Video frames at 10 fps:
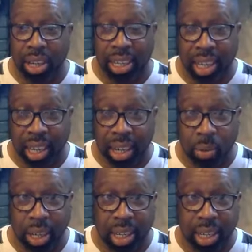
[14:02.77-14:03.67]
again
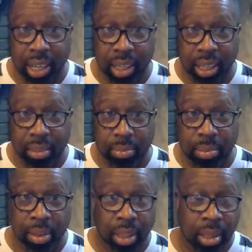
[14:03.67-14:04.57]
with nothing
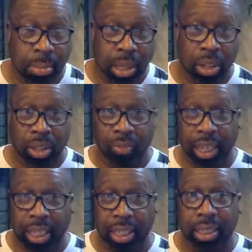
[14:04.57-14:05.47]
because
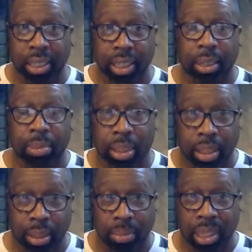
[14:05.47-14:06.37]
faith is the
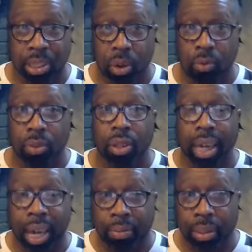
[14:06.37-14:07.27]
substance of things hoped for,
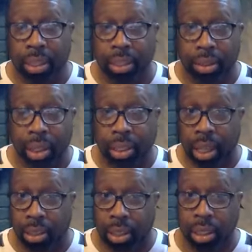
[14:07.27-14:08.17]
the evidence of things
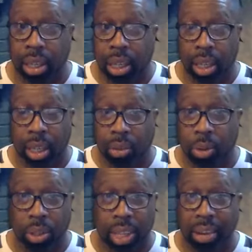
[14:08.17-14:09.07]
not seen. In other
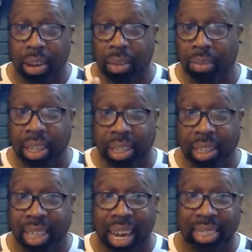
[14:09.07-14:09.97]
words, I don't have
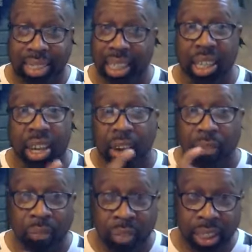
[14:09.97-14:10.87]
nothing that I see
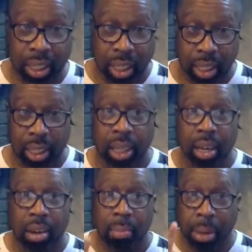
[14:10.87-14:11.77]
physically,
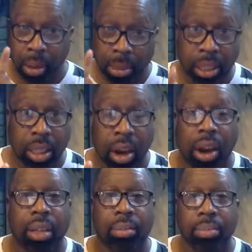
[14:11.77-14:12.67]
but I'm going to start